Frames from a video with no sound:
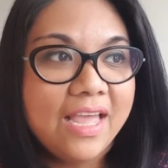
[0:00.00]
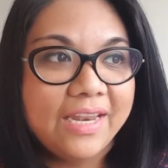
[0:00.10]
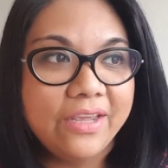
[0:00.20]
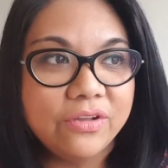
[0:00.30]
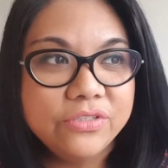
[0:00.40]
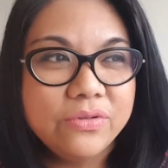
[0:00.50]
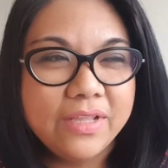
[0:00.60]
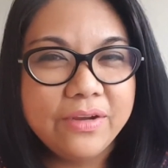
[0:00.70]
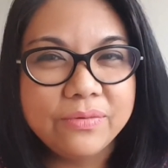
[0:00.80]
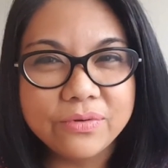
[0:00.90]
and I also
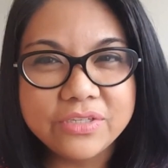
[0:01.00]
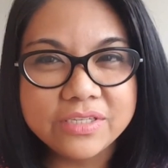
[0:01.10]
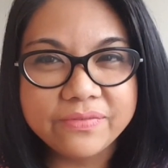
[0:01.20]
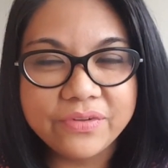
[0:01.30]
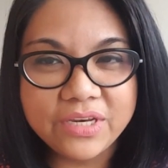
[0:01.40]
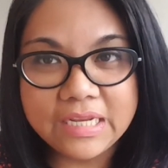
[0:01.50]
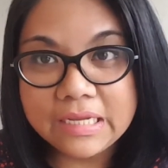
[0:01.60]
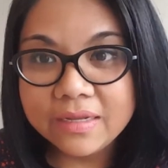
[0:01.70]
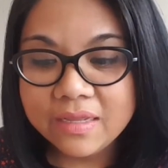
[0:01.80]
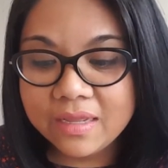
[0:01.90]
like Roses
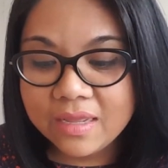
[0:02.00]
Vanille.